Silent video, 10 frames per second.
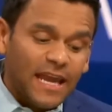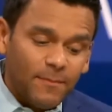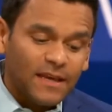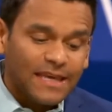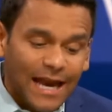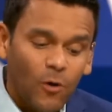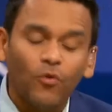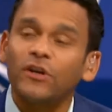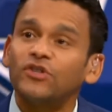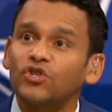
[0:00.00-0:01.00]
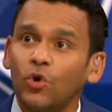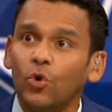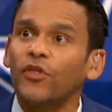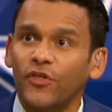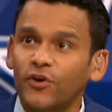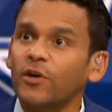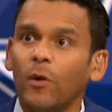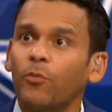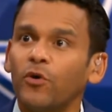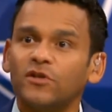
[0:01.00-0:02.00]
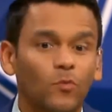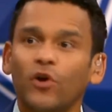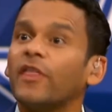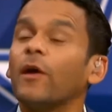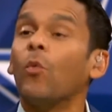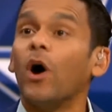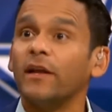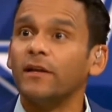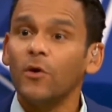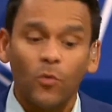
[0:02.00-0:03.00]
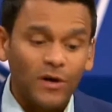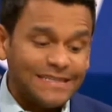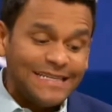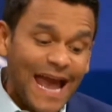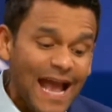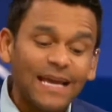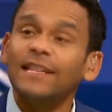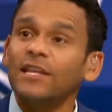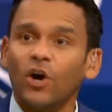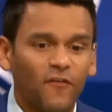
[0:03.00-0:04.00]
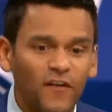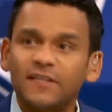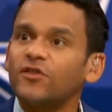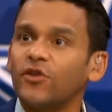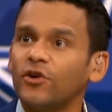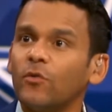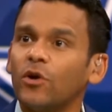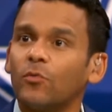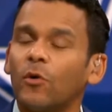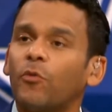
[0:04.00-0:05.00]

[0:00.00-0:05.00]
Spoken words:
game the Cowboys scored 31 points or more, they won. when Dak and the offense, 31 or more